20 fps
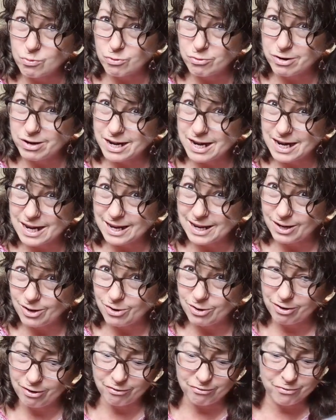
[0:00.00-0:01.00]
I'm really
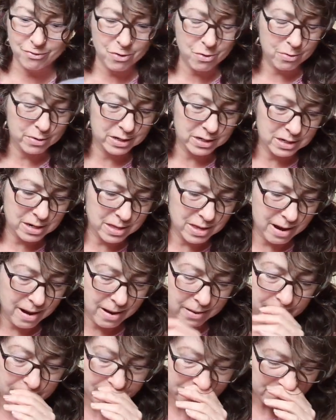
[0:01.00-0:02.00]
looking forward to
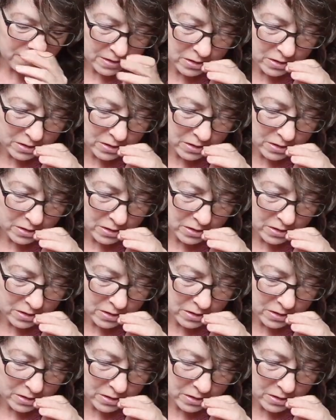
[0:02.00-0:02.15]
that.